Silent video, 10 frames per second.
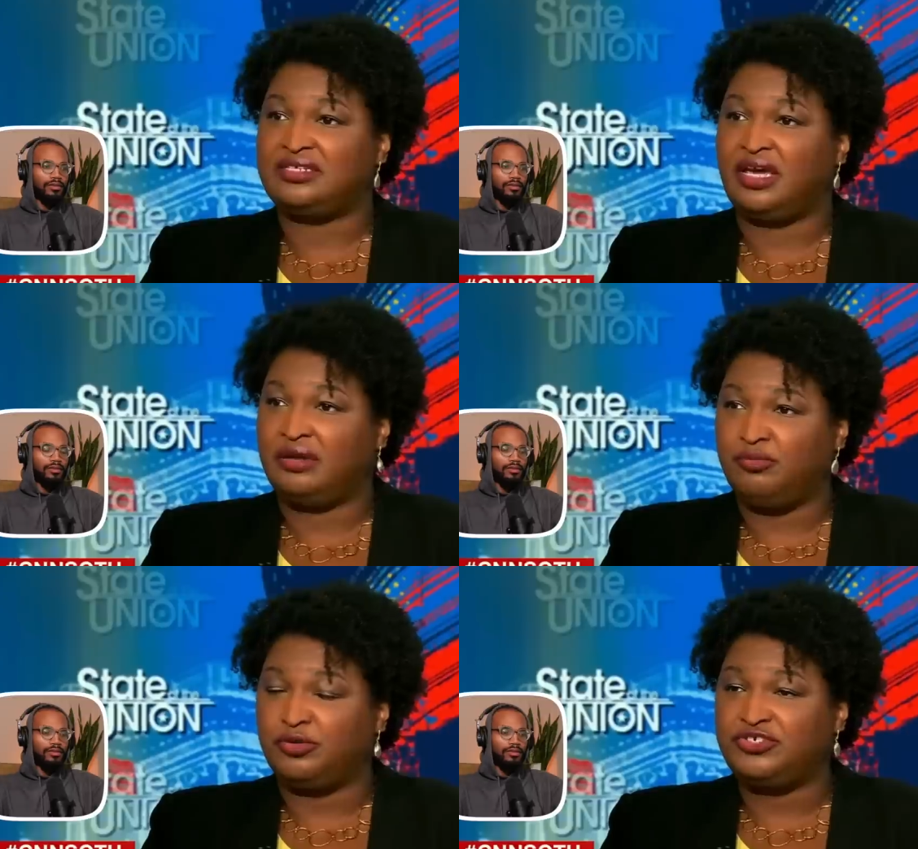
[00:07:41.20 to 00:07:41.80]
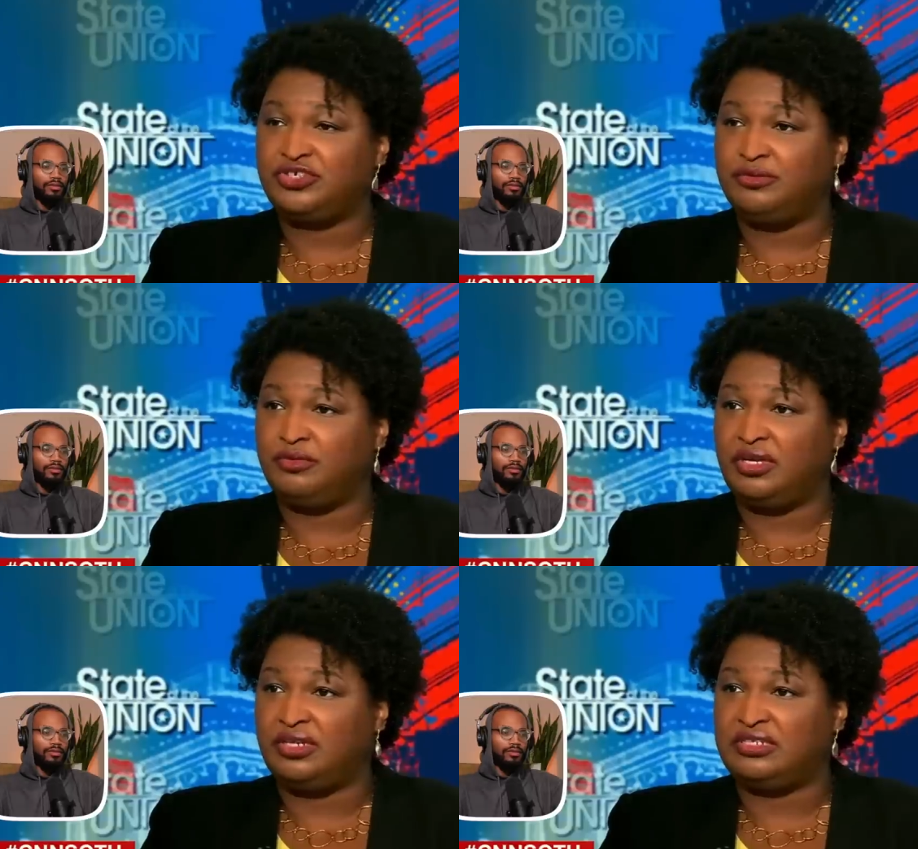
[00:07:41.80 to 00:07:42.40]

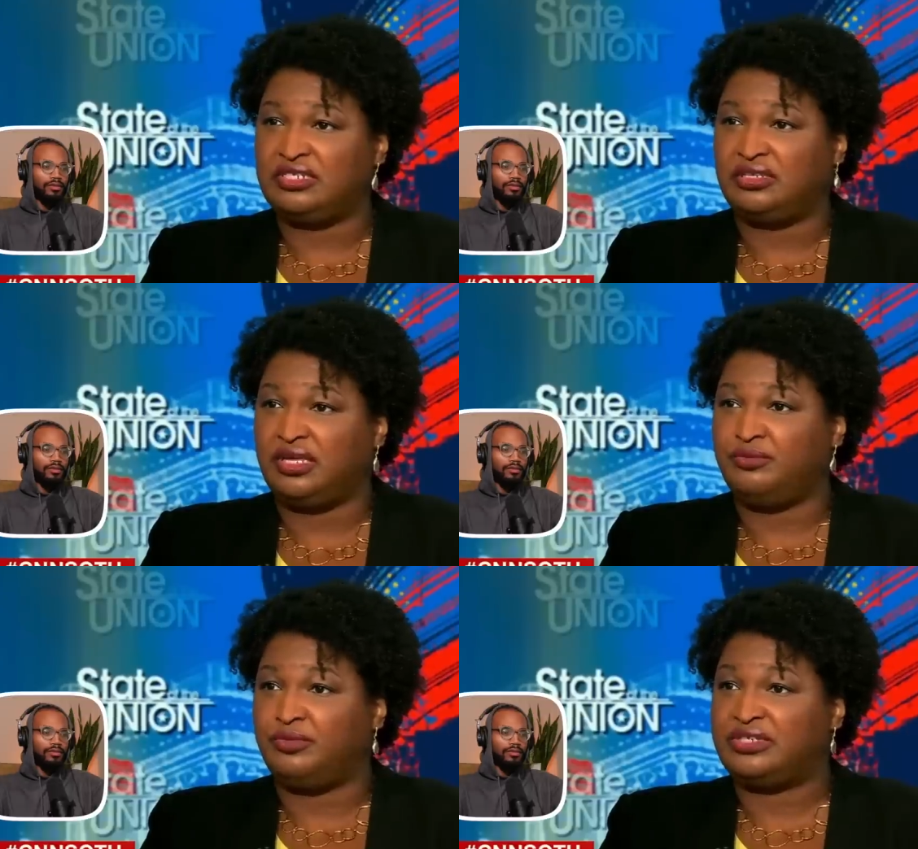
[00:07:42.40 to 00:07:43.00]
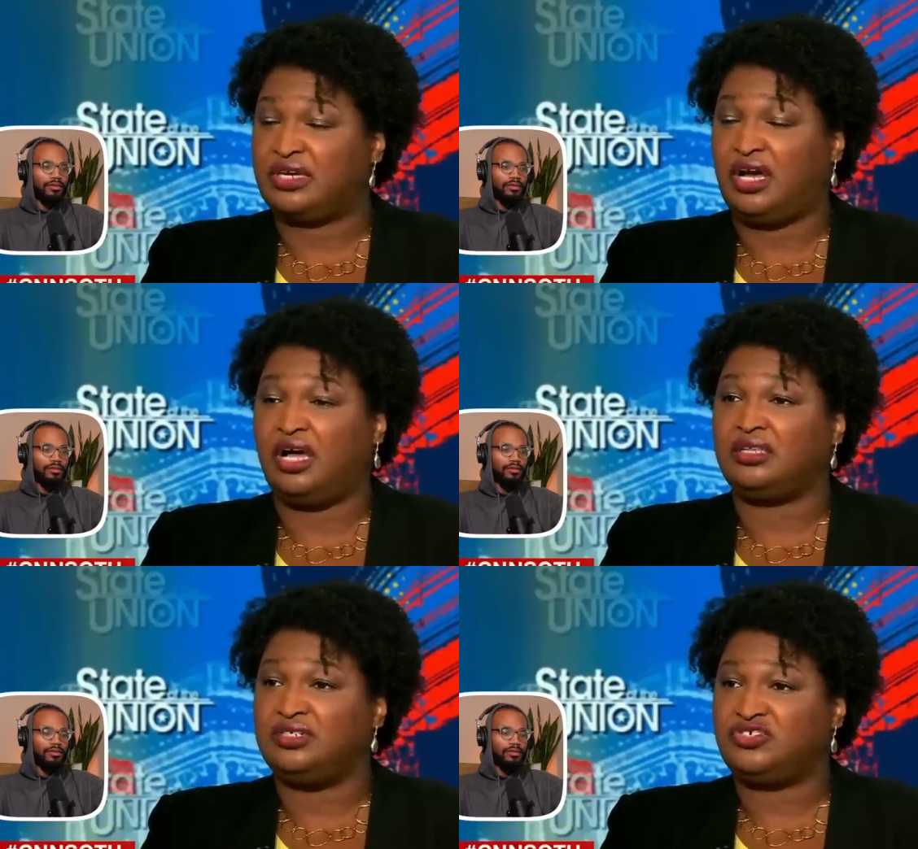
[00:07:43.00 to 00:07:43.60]
Speaker 1: anti-abortion until I went to
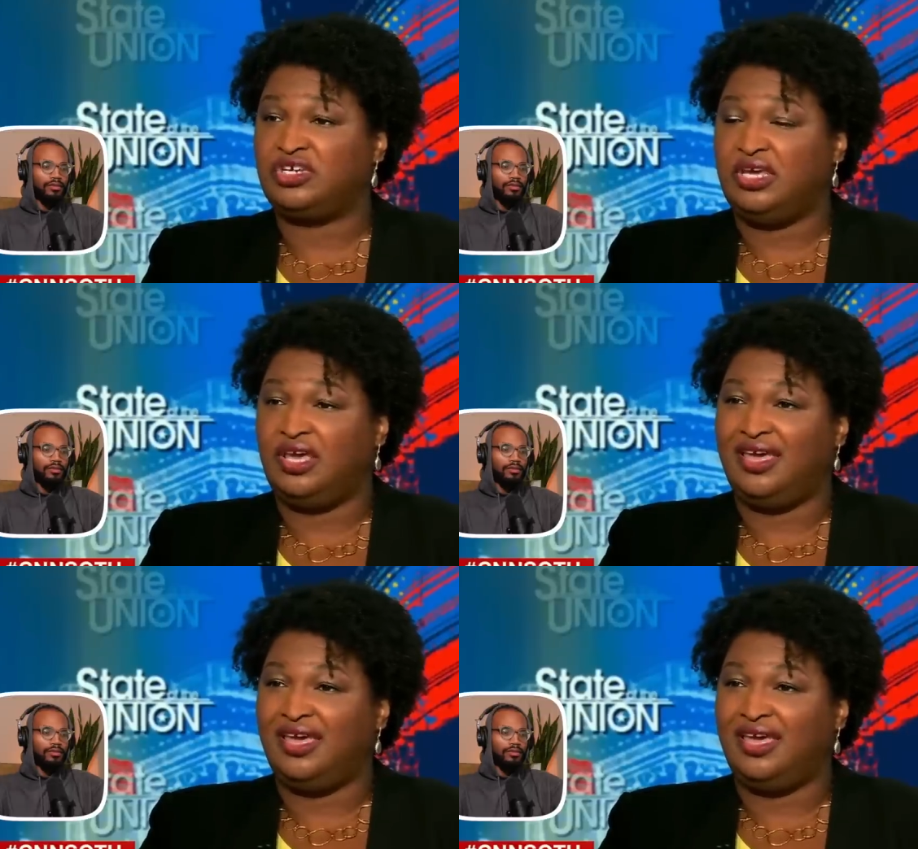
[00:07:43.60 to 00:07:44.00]
college.